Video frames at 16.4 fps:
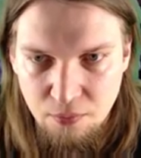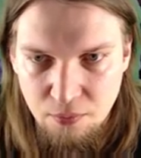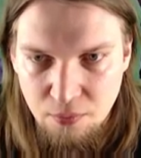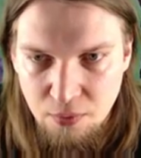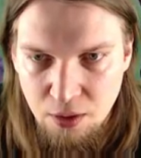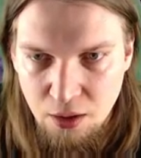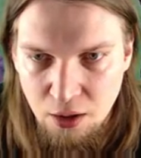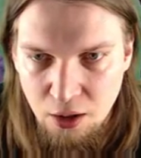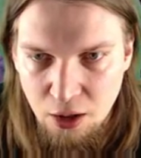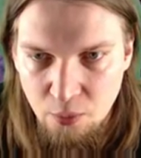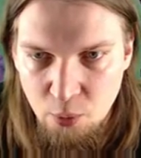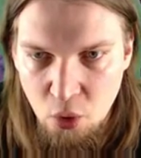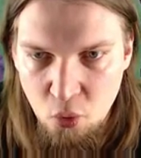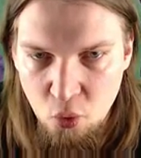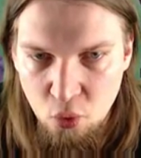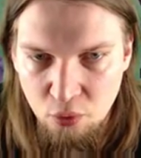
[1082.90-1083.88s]
Um,
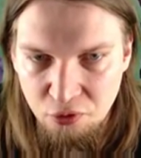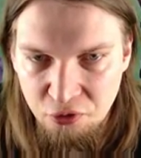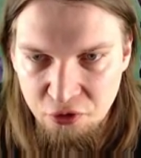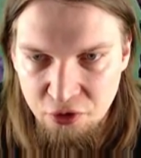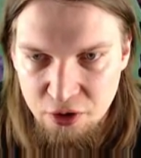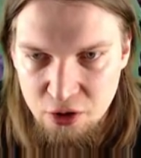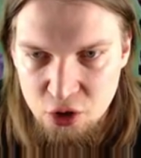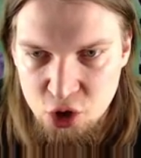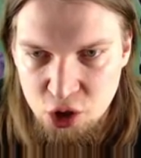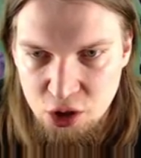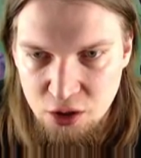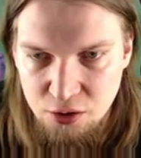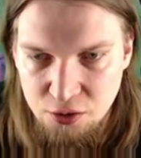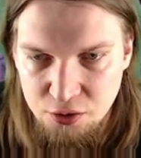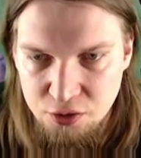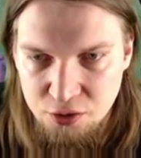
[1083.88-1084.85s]
oh, fir
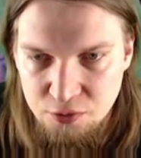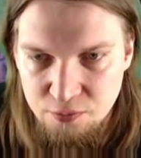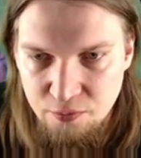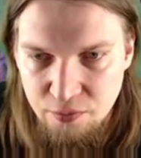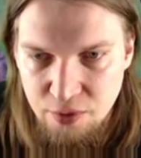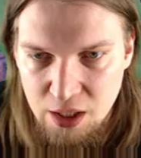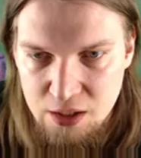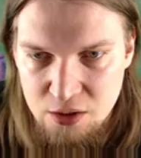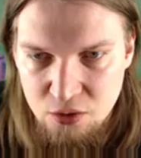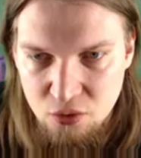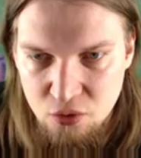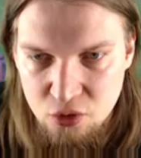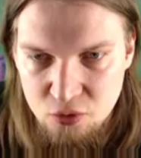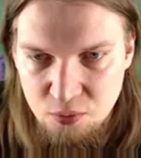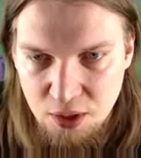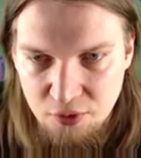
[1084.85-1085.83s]
shield. That's
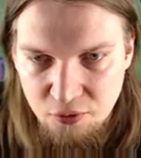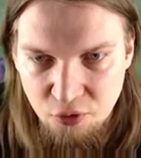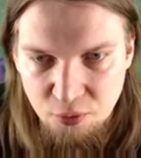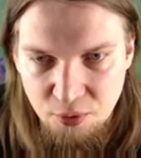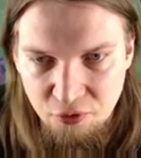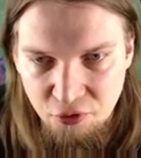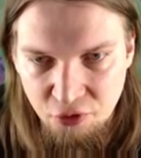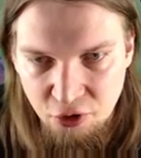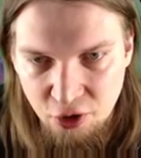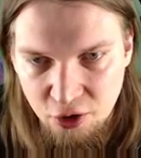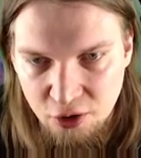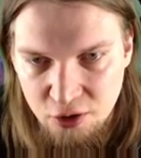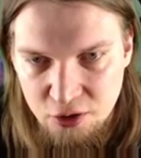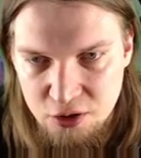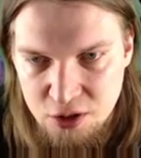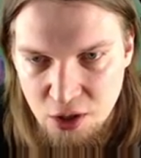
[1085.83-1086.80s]
good. Made from a fir
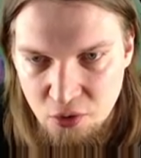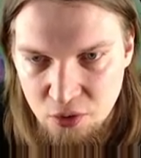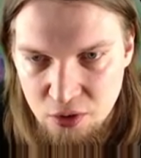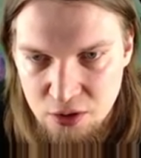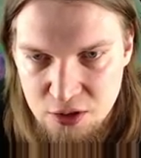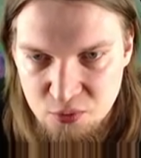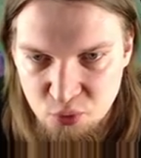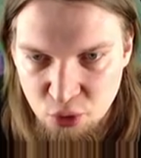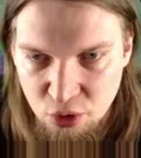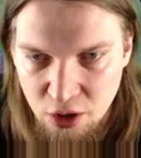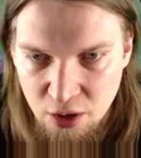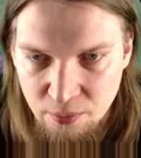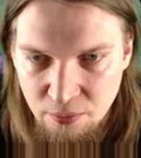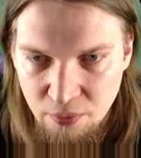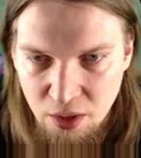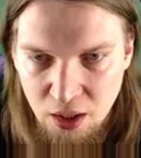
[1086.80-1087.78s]
cut down in its
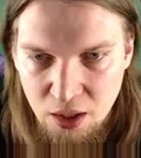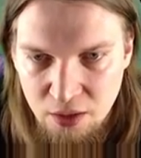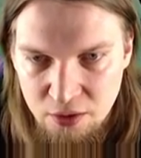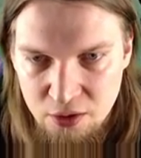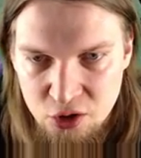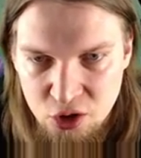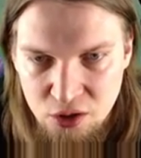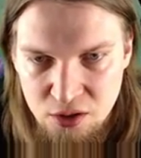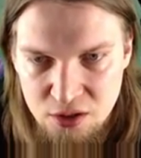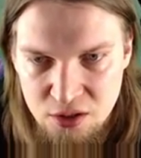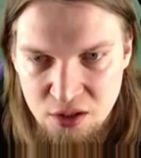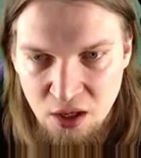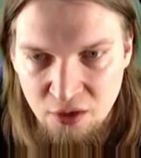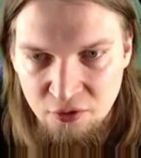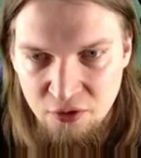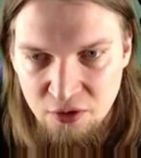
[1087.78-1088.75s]
prime. This shield is
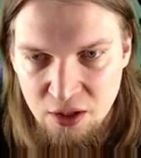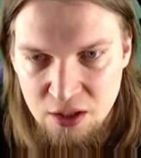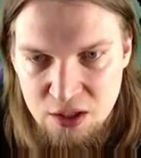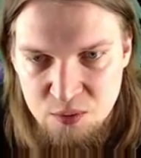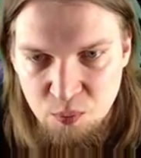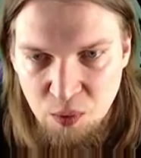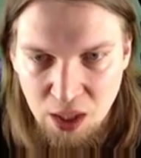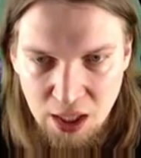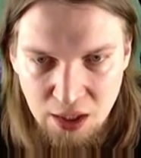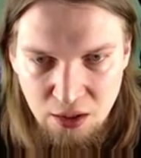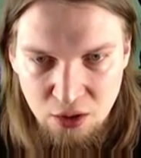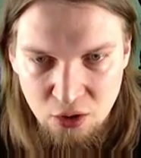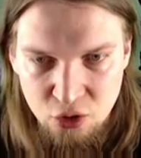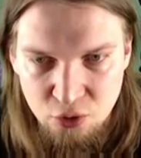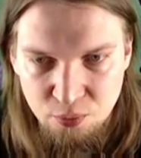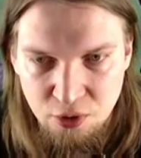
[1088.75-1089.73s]
tougher than its pine
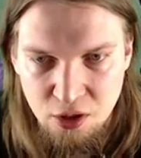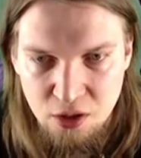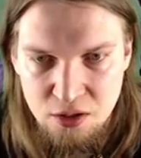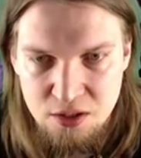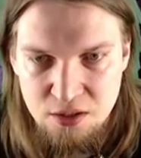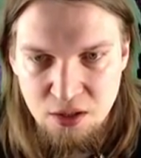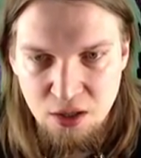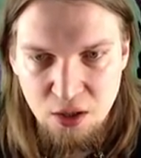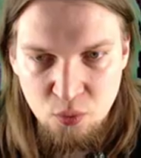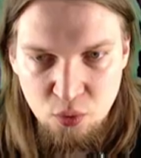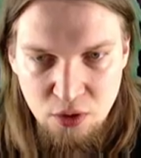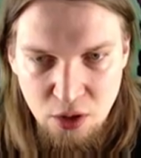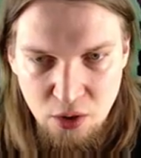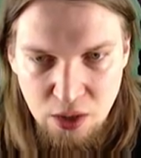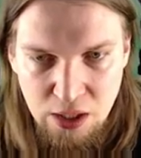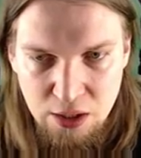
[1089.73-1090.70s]
counterparts
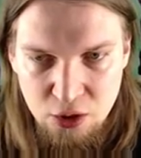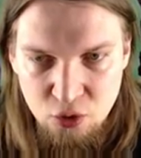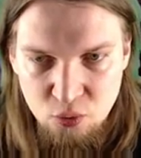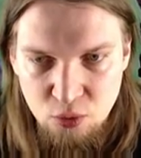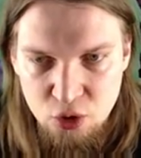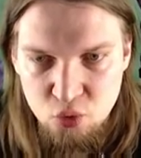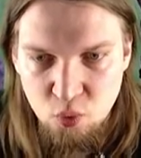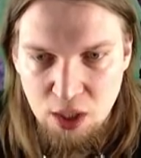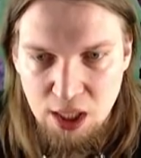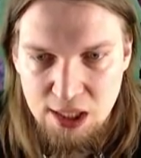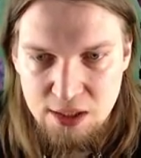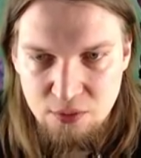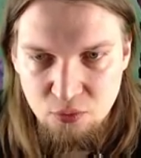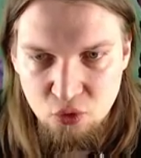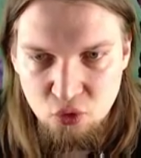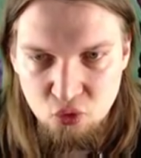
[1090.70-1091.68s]
without adding too much weight.
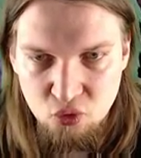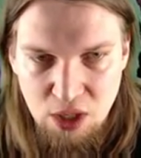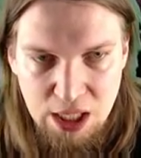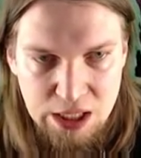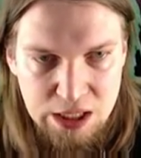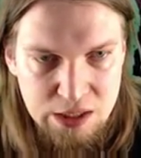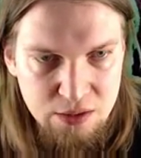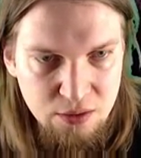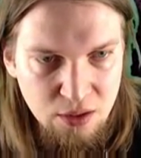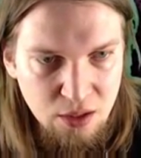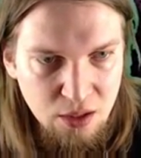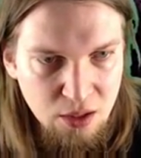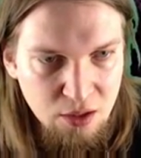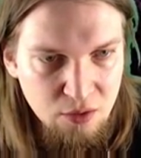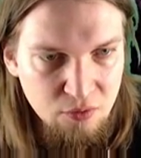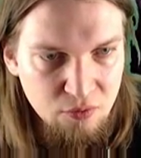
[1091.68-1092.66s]
Great.
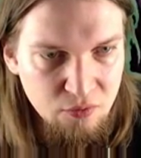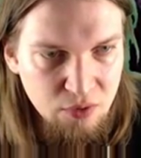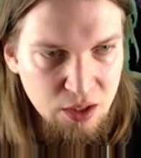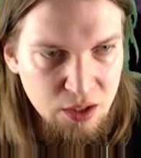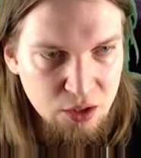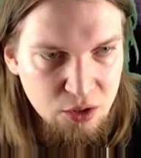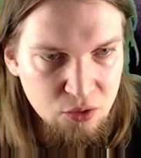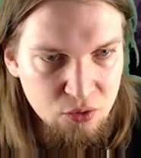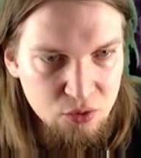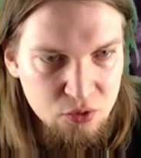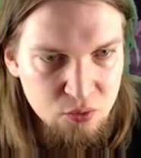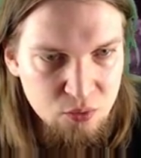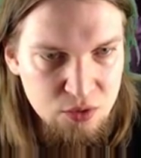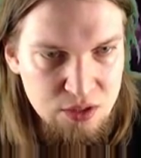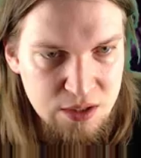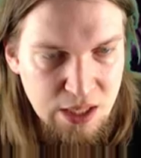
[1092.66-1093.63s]
Very good.
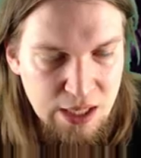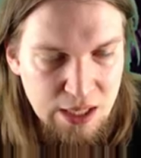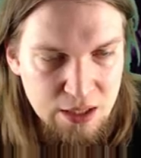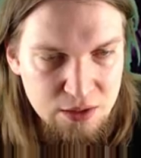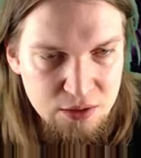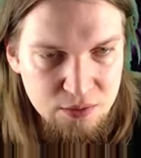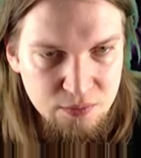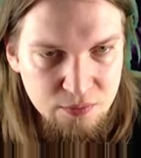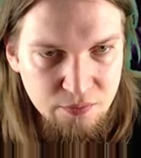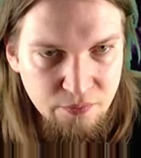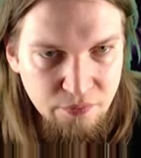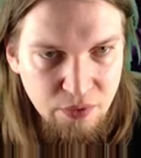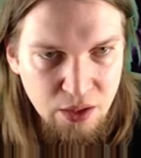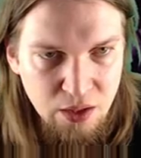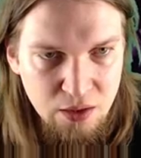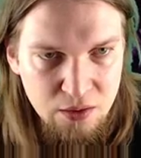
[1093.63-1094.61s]
What's that?
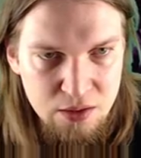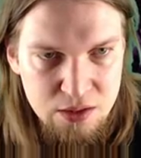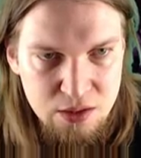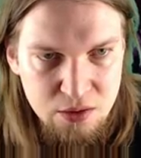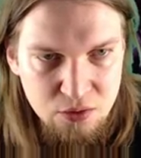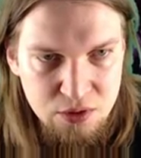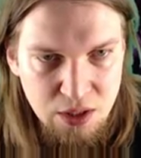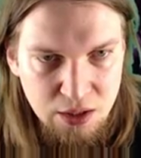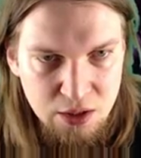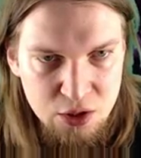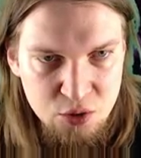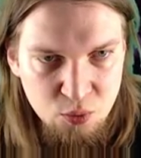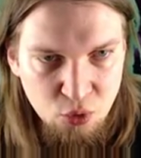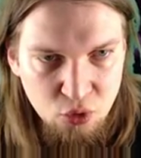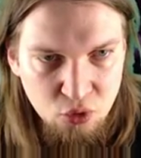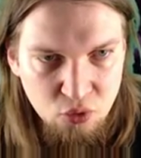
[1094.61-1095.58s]
This looks like a
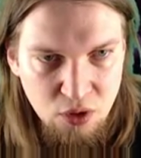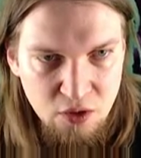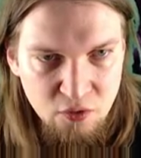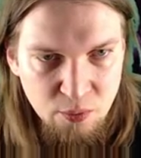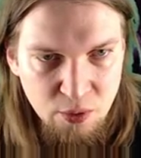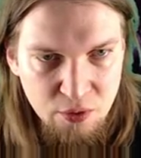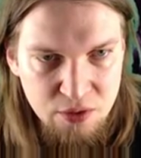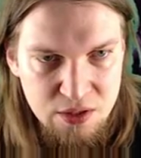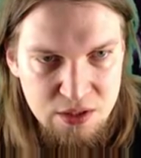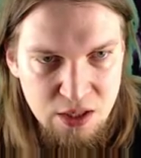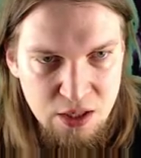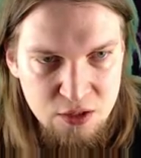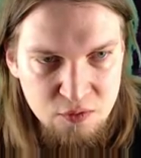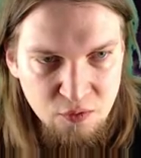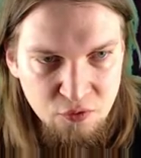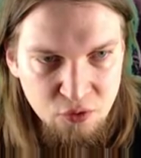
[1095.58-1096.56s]
small grave about the
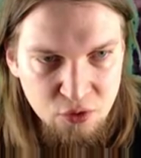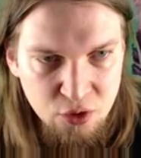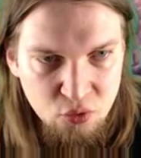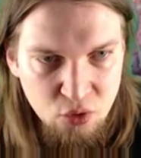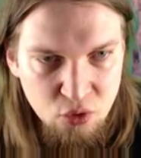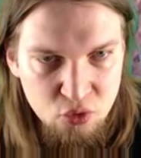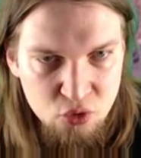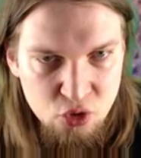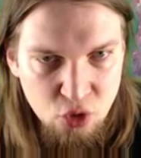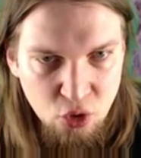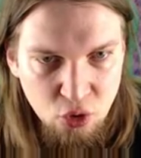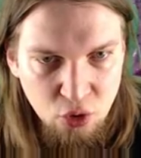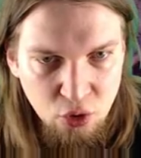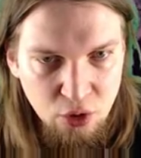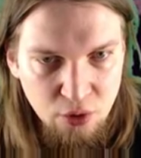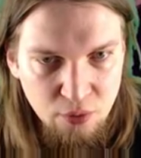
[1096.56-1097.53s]
size of a fully grown dog.